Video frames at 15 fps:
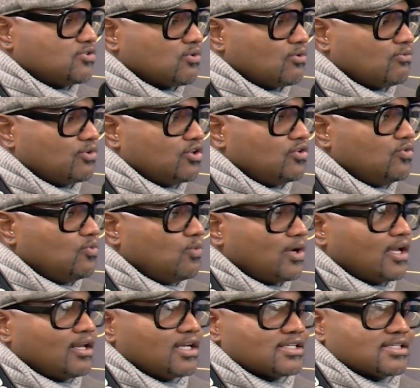when you
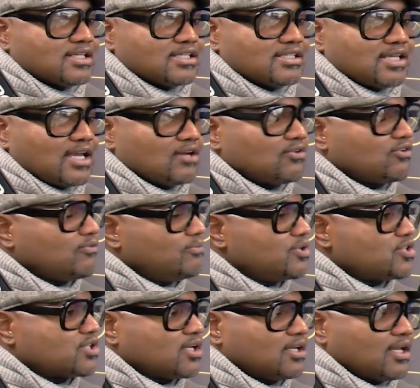win, it's the standard of
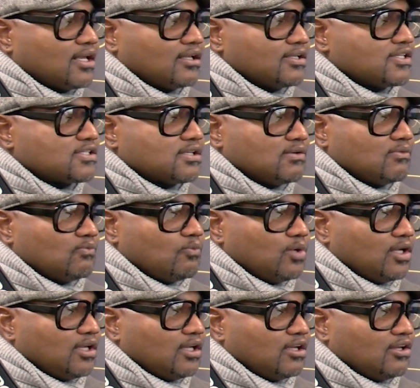Michigan that listen,
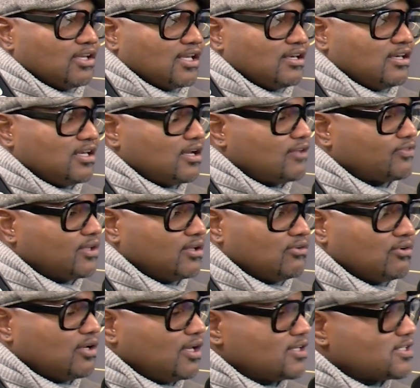
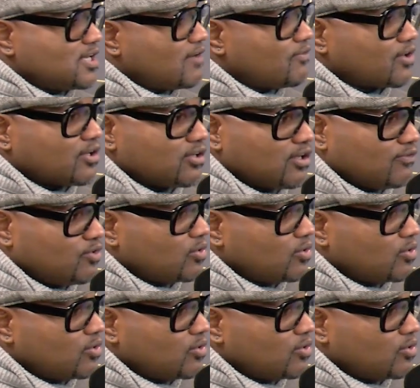it's never good enough.